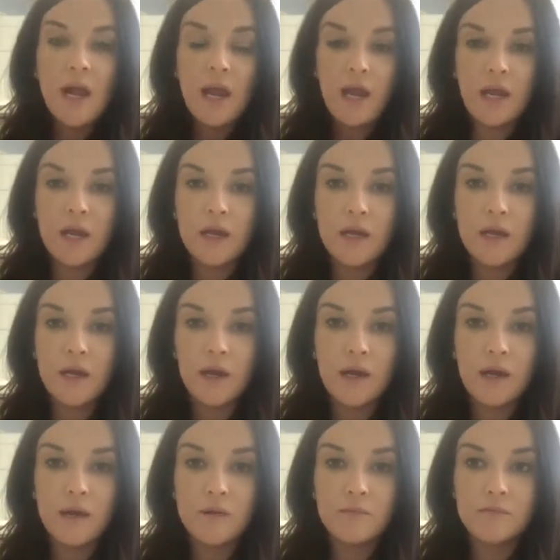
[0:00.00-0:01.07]
And,
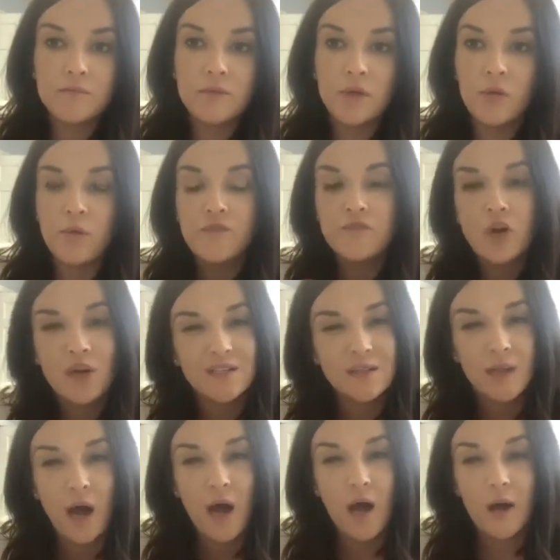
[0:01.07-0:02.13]
we've talked a
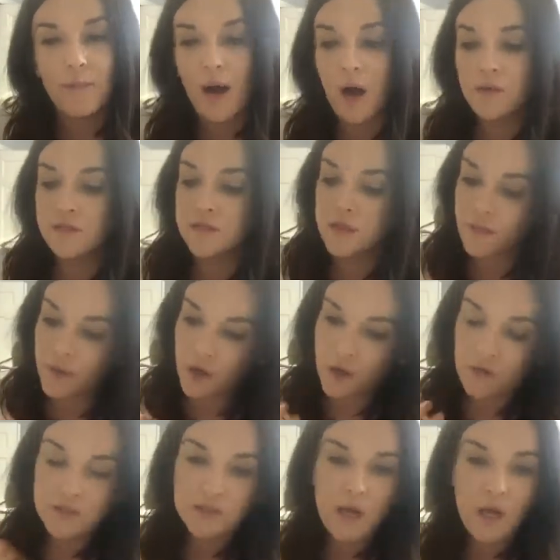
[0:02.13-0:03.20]
lot about zip
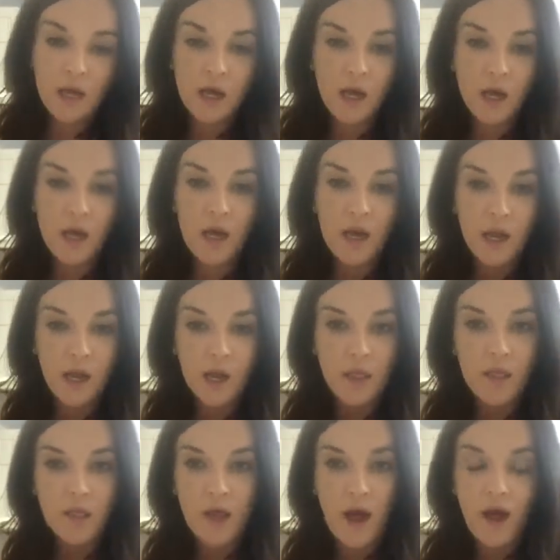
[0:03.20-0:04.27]
code data
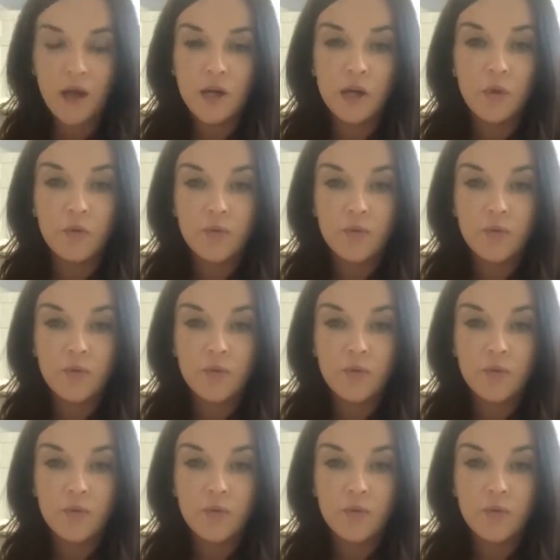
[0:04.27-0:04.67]
and that,